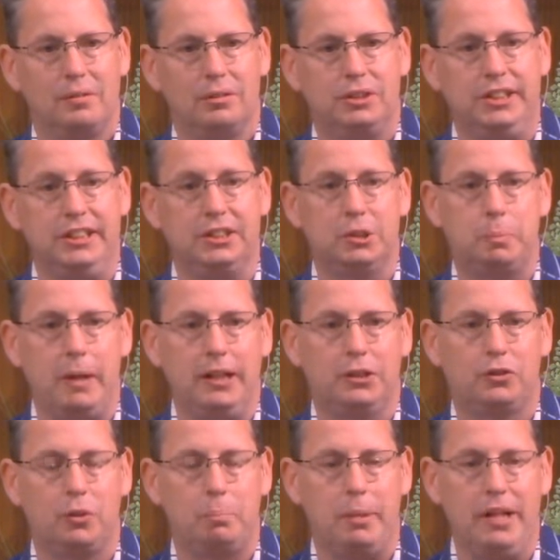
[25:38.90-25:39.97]
Jesus pays
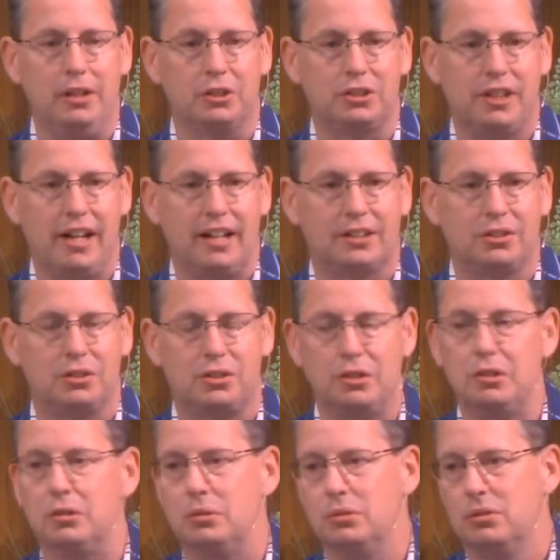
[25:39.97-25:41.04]
for Peter's taxes
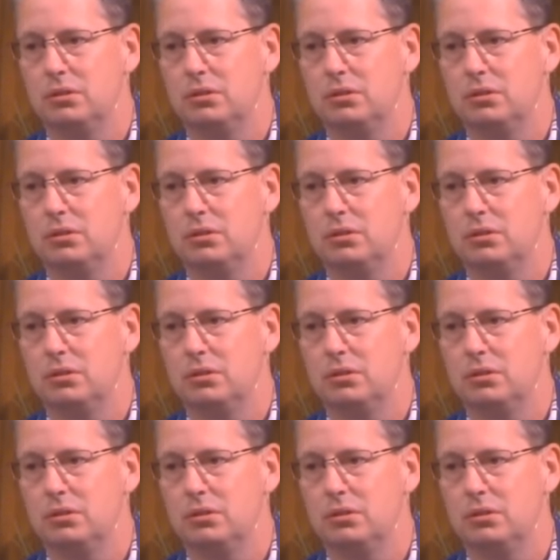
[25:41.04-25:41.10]
too.